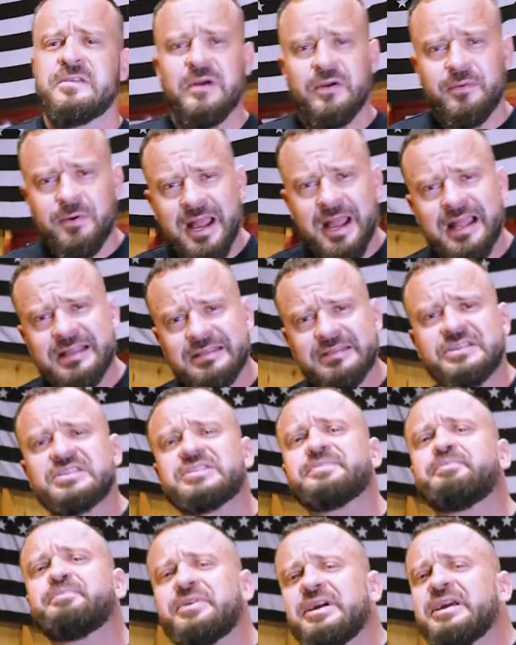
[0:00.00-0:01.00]
runs,
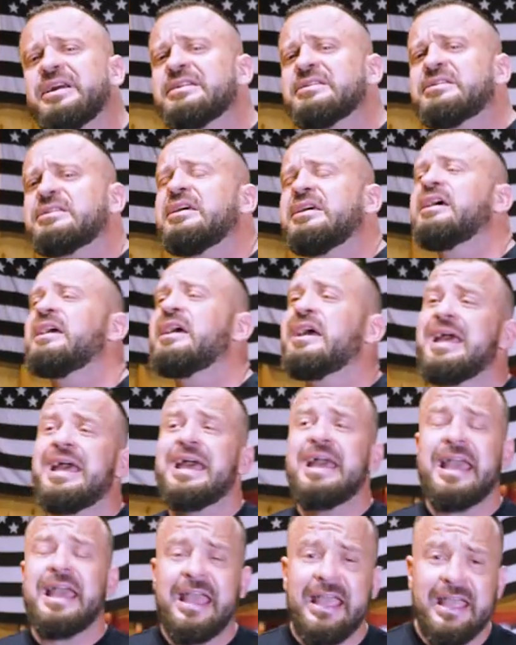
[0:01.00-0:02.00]
sprints,
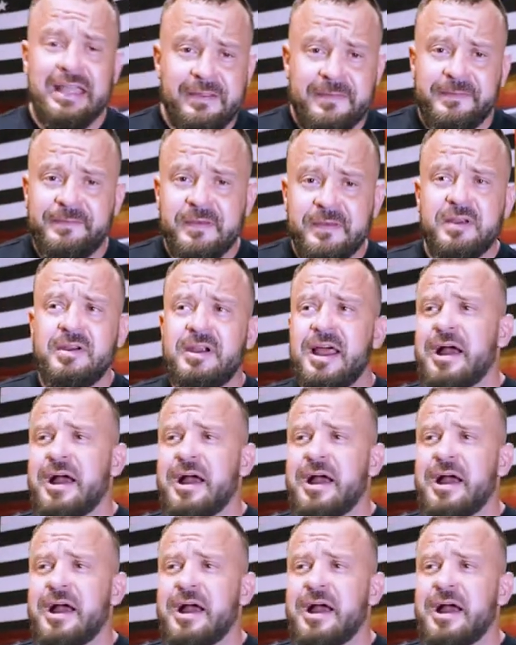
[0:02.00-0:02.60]
and figure